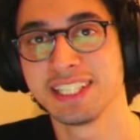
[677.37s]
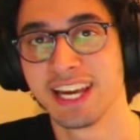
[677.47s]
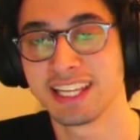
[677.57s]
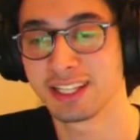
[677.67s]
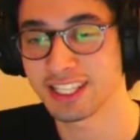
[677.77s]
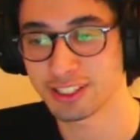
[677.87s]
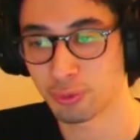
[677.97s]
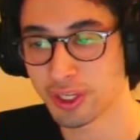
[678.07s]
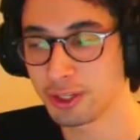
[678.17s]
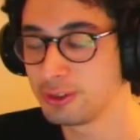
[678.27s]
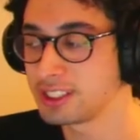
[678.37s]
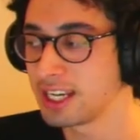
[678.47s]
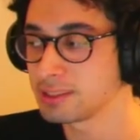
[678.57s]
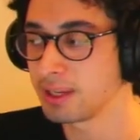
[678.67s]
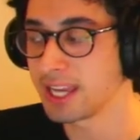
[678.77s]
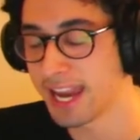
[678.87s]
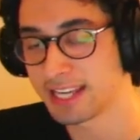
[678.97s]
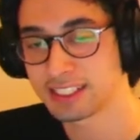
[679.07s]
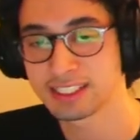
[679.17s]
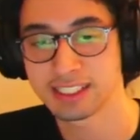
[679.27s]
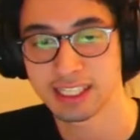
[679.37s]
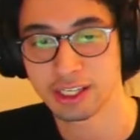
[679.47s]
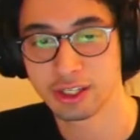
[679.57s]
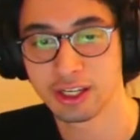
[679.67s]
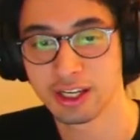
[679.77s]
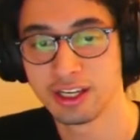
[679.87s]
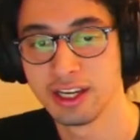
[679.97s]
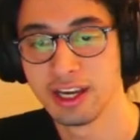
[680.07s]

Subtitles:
And they reused as many assets as they could